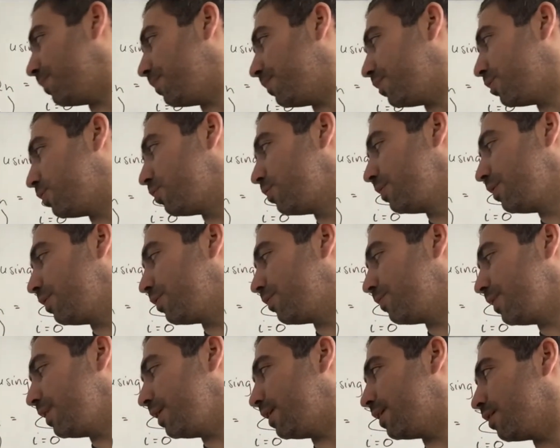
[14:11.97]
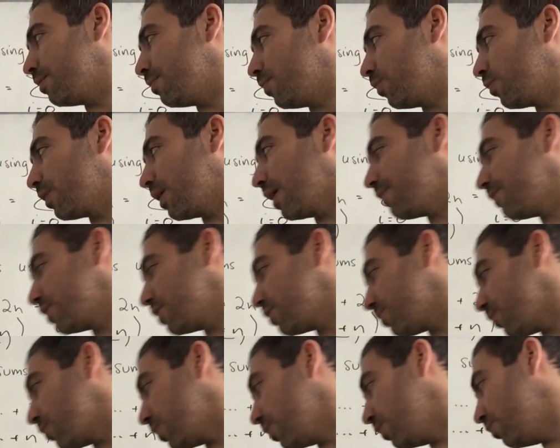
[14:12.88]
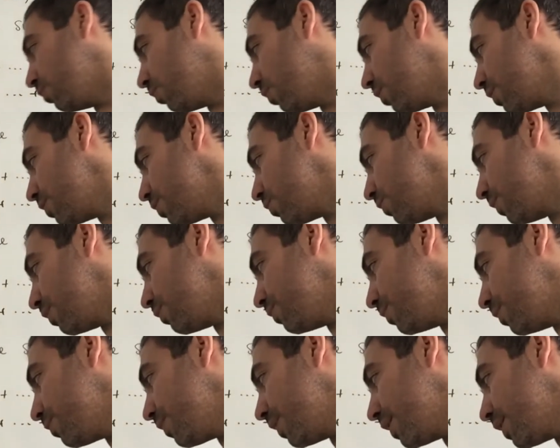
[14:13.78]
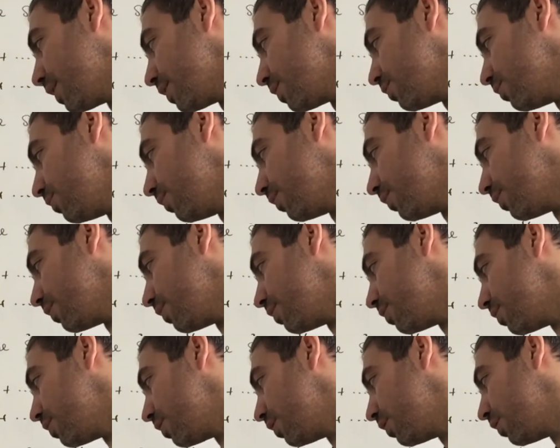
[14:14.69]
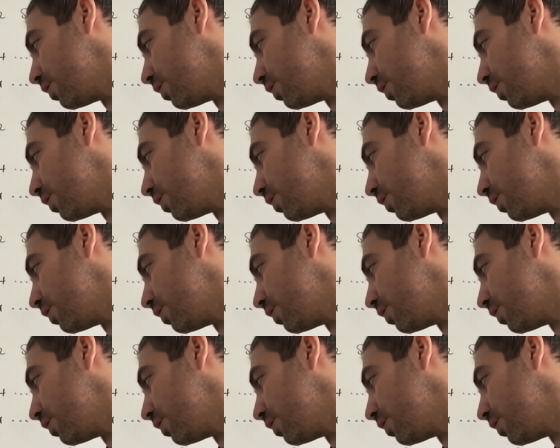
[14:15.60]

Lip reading: 2 and 3 here both have exponent 1, so we can rewrite it as 2/3